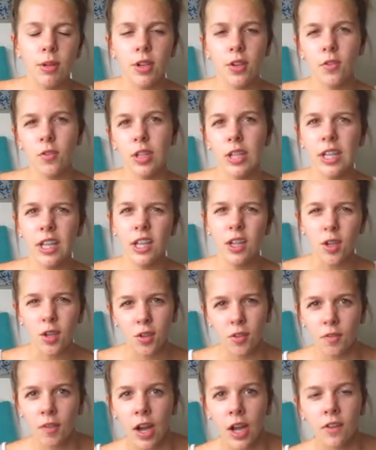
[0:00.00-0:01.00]
I didn't really get a
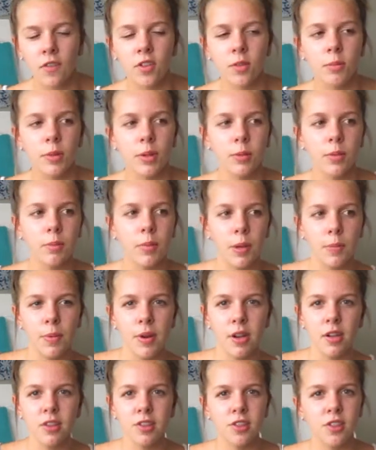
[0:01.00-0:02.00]
good vibe from him, and my
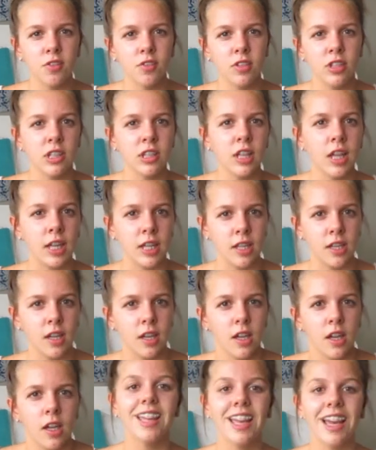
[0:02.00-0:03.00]
parents didn't really
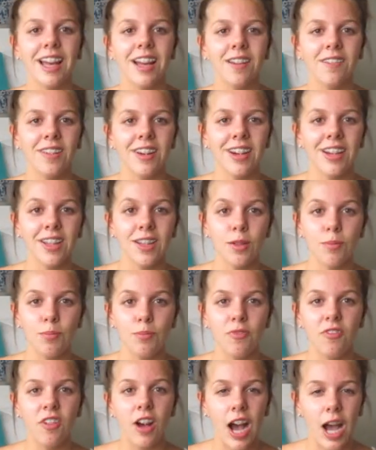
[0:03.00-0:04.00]
get a very good
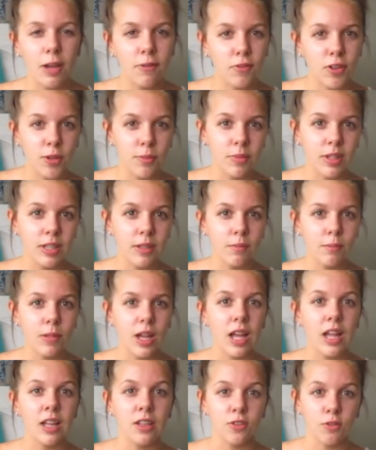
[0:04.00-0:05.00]
vibe from him
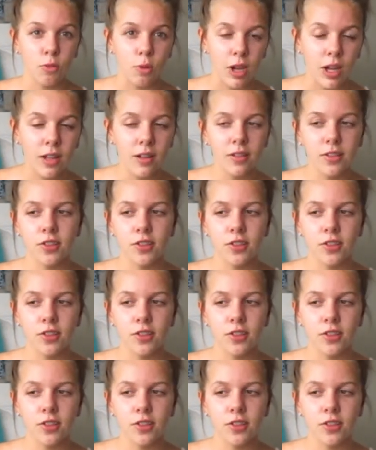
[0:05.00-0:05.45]
as well.